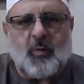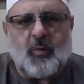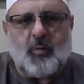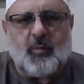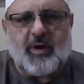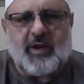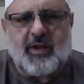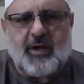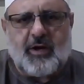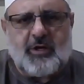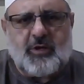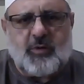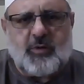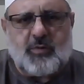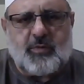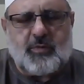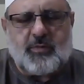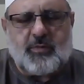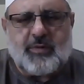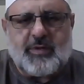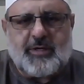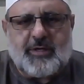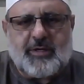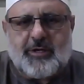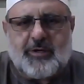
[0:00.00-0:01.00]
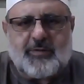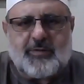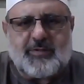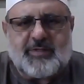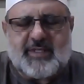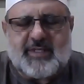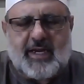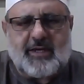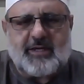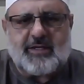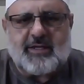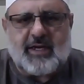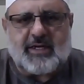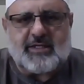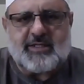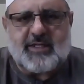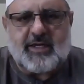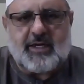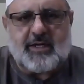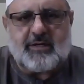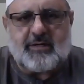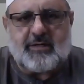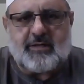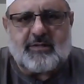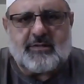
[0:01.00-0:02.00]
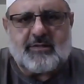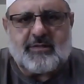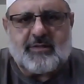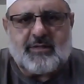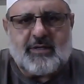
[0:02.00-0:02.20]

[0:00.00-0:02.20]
What are you, saying to us here?